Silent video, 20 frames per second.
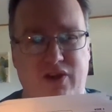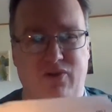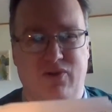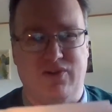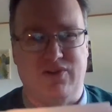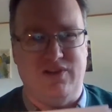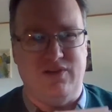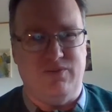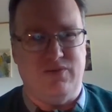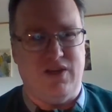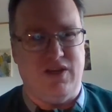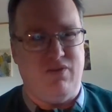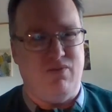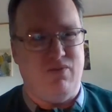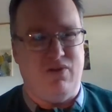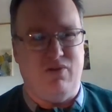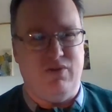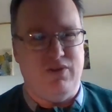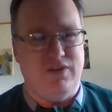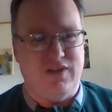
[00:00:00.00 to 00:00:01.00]
I know it seems like,
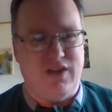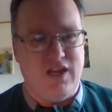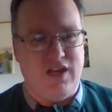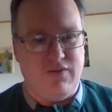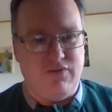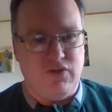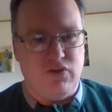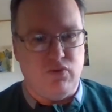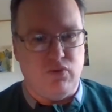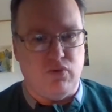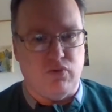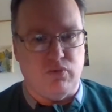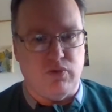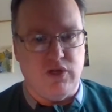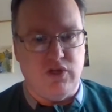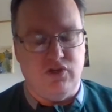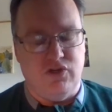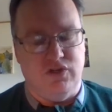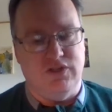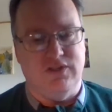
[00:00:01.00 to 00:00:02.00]
well, what's that have to do with
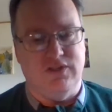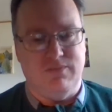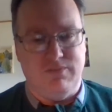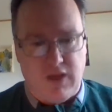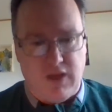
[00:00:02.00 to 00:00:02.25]
regions?